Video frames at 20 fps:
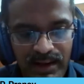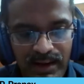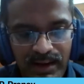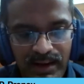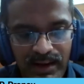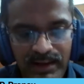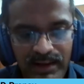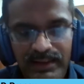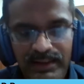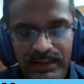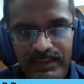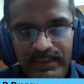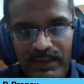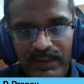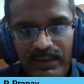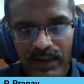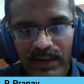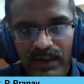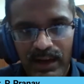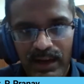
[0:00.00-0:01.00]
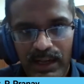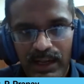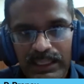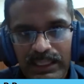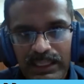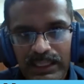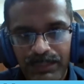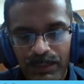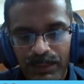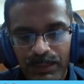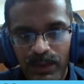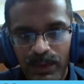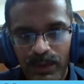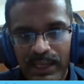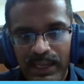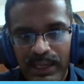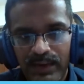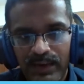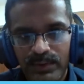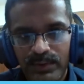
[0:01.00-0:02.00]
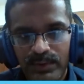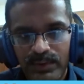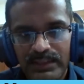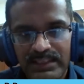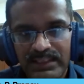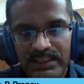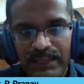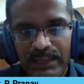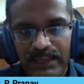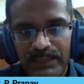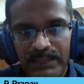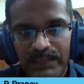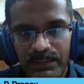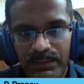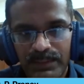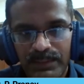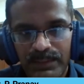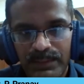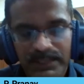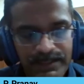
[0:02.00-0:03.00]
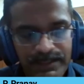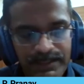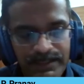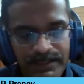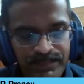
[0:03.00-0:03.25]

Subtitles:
and will all the people have the same symptoms?